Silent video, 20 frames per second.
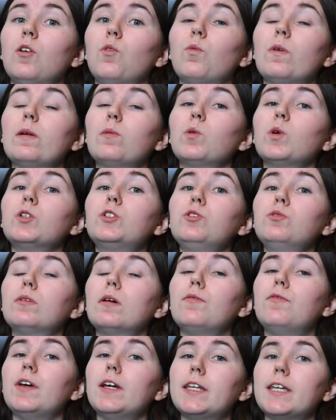we will do
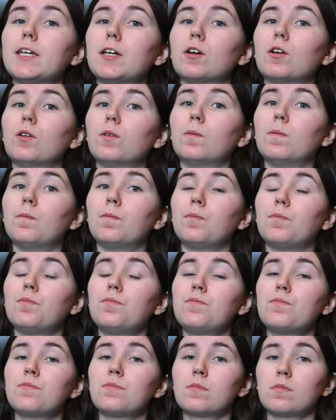a video
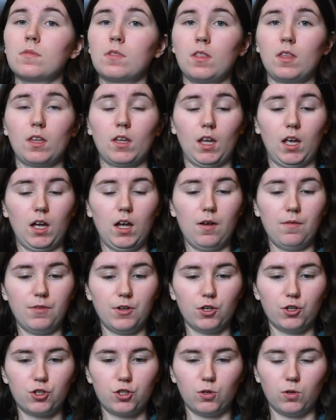of
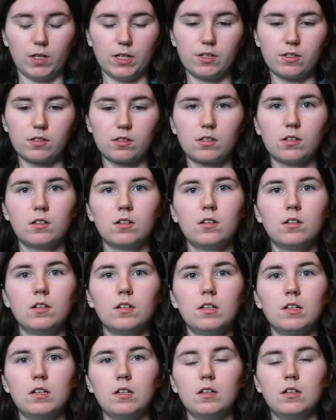your choice.
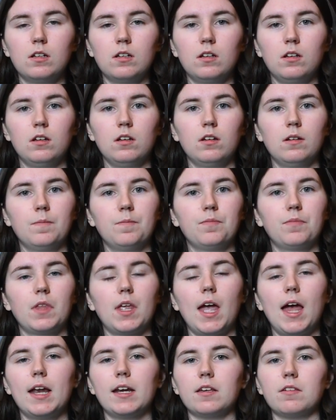
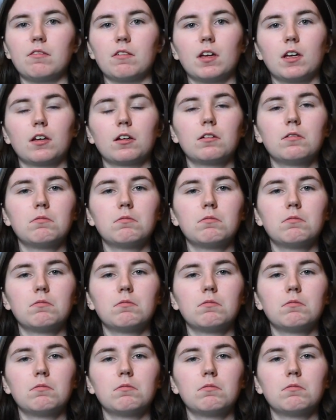Anything.